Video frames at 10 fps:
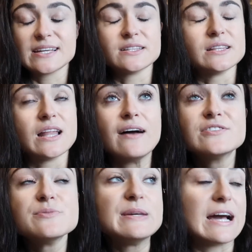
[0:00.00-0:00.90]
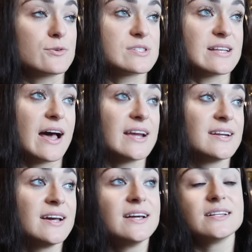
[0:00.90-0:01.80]
They love to be
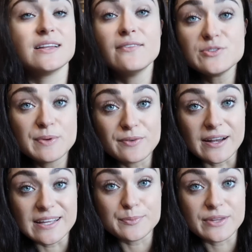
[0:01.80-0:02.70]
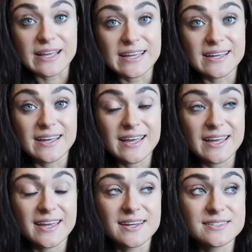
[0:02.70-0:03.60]
outside, love to be running and playing,
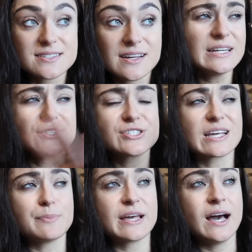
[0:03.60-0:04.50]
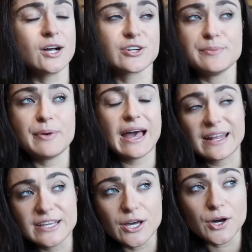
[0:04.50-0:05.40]
and there's like a big concrete
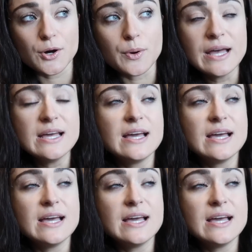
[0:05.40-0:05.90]
patio,